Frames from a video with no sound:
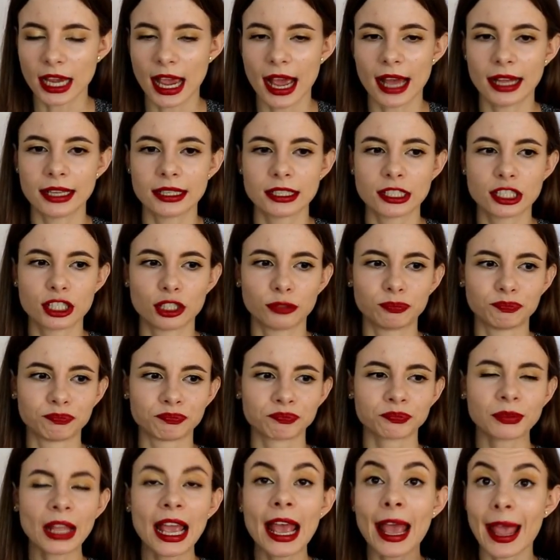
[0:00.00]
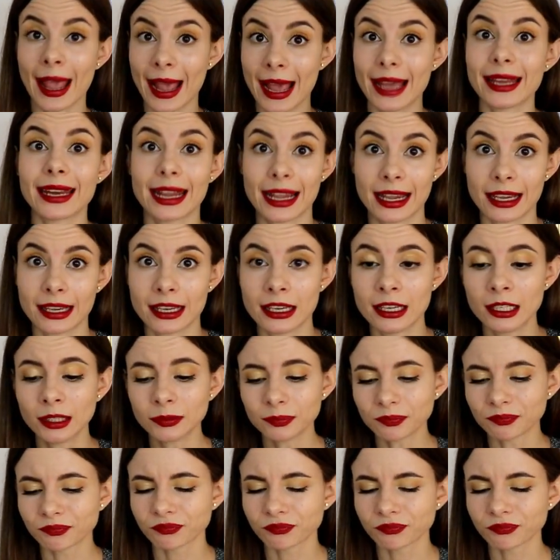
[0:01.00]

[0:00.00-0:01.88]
and headachy,